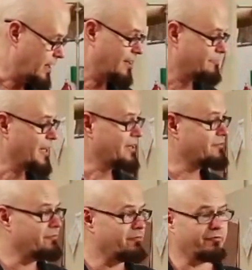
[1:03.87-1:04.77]
I have my
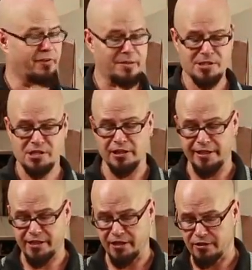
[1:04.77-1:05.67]
famous
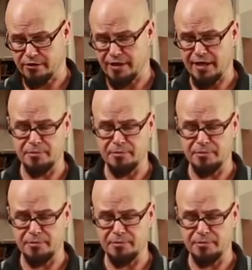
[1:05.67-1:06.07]
clay cutter that I